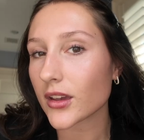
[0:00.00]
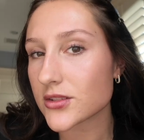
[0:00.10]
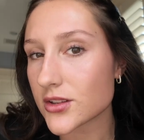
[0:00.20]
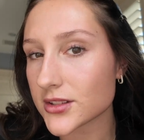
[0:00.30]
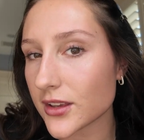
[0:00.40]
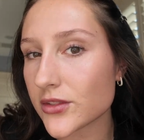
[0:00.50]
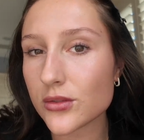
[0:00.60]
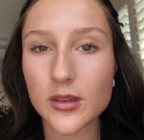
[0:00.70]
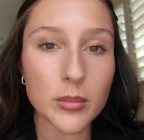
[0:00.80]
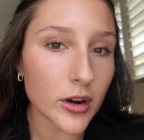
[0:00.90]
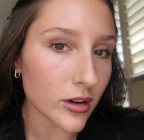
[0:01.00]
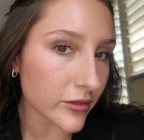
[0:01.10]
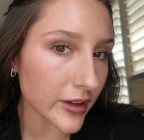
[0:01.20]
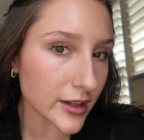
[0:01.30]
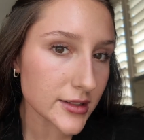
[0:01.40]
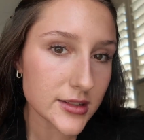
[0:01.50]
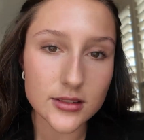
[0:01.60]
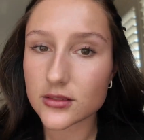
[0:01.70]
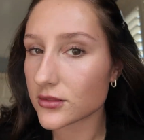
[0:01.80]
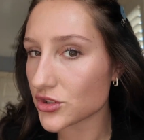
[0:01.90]
It just gives you the perfect
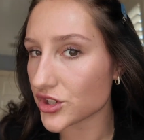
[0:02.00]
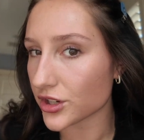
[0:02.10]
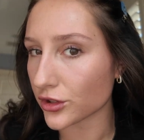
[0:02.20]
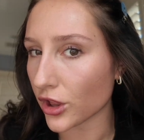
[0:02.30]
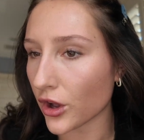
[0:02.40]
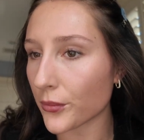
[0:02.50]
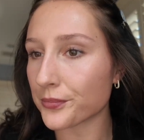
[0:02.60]
sheer glow.